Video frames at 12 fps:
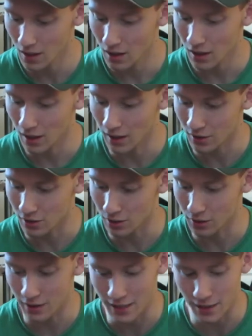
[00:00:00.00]
So
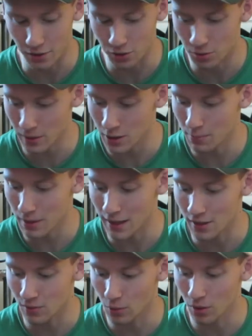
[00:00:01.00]
Nintendo Switch,
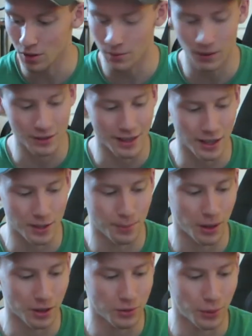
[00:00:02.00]
PS4, as well as
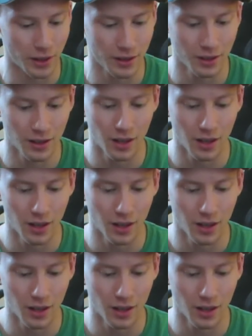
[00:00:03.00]
Xbox One.